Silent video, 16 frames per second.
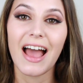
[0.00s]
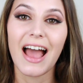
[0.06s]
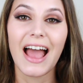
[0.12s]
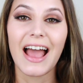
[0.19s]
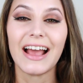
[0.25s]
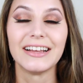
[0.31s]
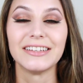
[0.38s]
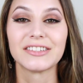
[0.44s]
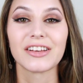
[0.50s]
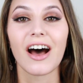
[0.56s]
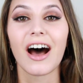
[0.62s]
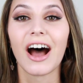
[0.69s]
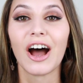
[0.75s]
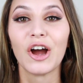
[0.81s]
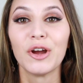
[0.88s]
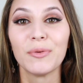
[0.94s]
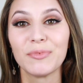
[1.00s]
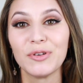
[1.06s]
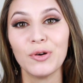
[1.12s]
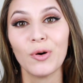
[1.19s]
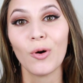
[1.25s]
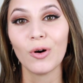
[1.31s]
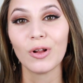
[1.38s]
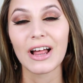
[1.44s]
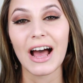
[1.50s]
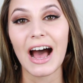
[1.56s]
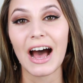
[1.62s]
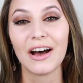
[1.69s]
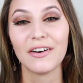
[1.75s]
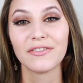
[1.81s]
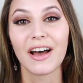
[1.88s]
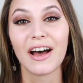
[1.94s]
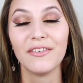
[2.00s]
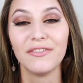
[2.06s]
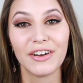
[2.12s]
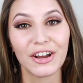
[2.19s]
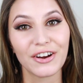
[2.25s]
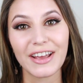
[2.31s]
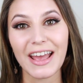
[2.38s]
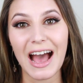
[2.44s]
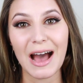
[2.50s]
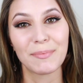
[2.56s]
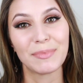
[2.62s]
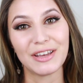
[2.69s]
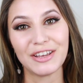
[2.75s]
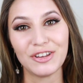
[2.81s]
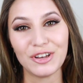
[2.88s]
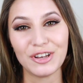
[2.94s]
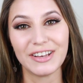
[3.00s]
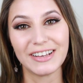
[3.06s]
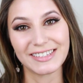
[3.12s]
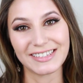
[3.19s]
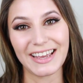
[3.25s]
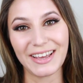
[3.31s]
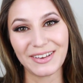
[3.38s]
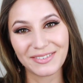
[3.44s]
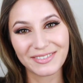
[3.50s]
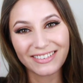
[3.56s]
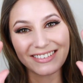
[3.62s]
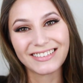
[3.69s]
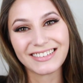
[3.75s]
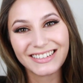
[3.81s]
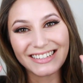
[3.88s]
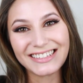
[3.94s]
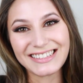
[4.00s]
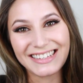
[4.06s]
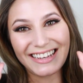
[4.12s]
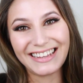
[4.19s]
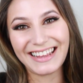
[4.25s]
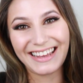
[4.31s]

And I hope you all have a very happy New Year's Eve. See